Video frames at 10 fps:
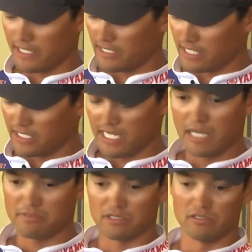and
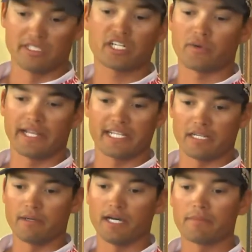absolutely cranking
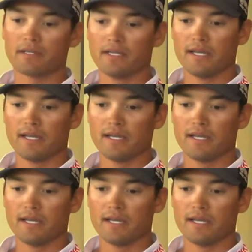them up.